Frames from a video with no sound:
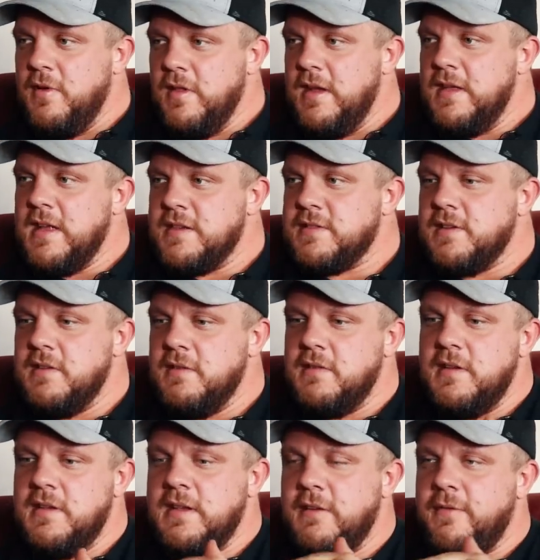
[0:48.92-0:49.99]
really
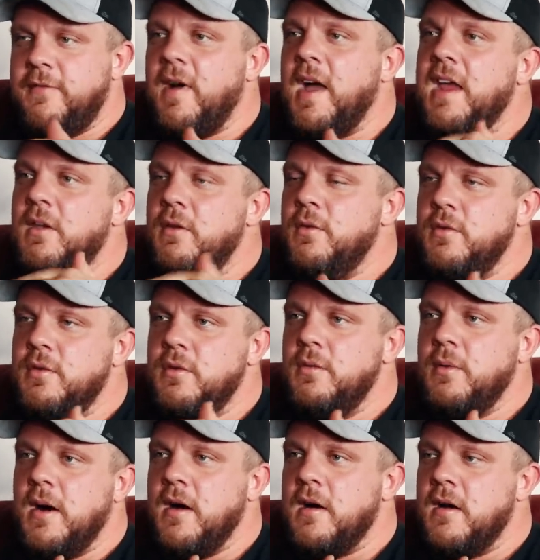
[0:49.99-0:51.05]
doesn't define who
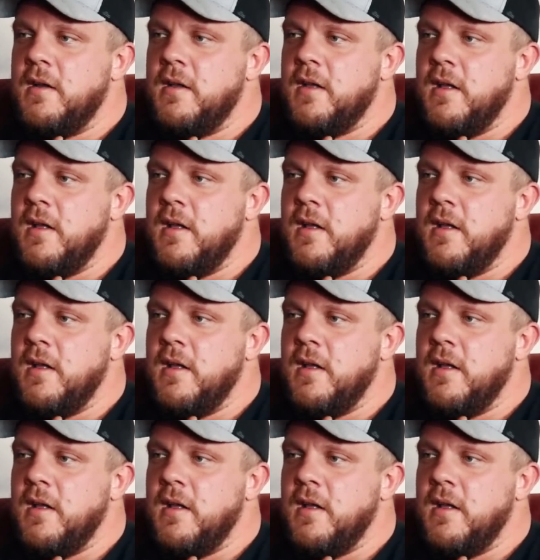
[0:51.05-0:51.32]
you are.